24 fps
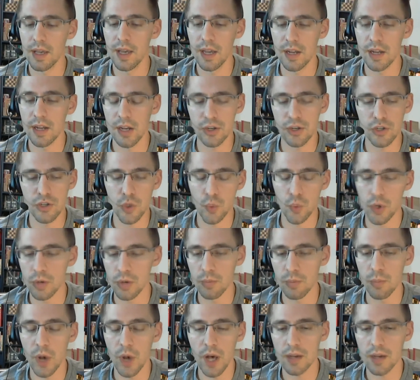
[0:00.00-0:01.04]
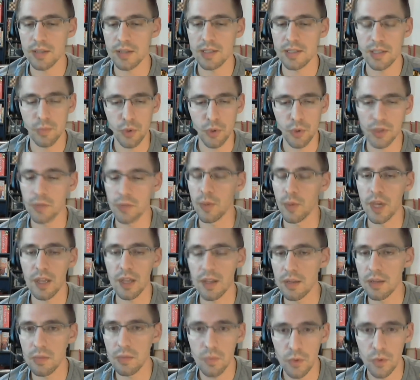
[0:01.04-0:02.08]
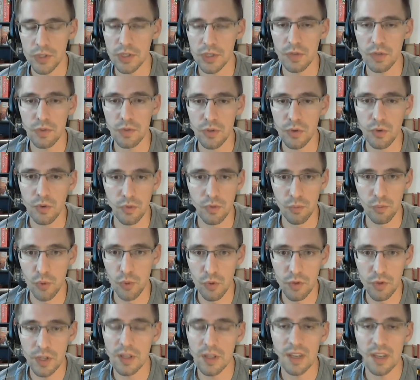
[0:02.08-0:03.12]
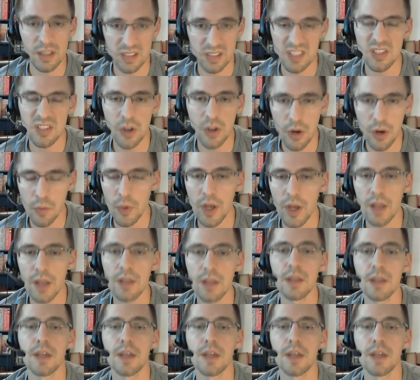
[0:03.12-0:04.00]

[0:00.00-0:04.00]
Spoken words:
an extra wooden box to put the bait in once you've removed it, like a discard pile.